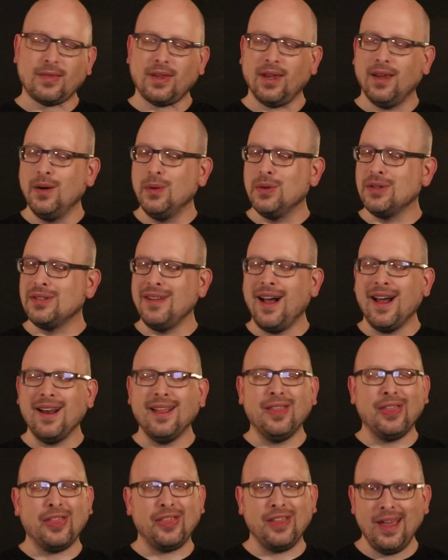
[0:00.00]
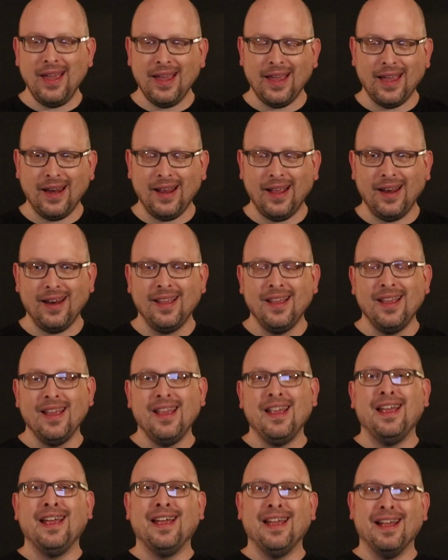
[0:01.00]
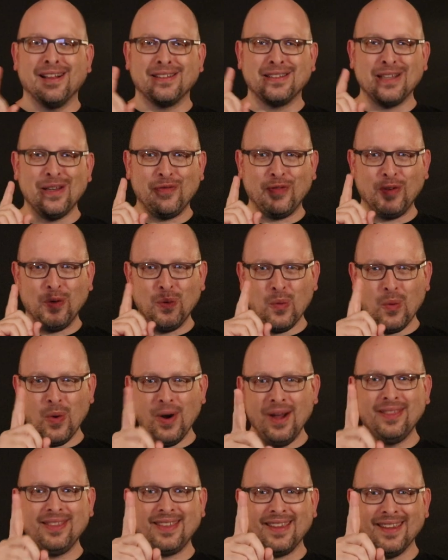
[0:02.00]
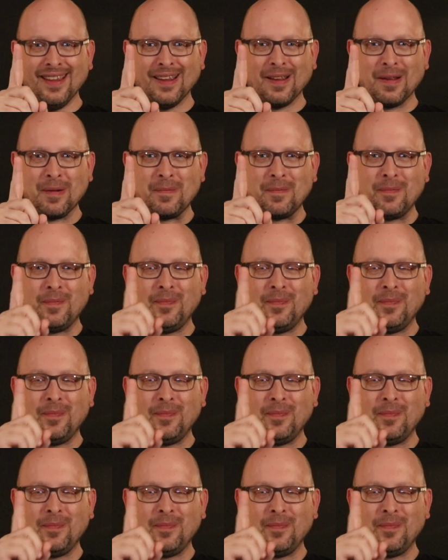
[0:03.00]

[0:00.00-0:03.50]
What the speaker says: There was not a thing in it except for one thing.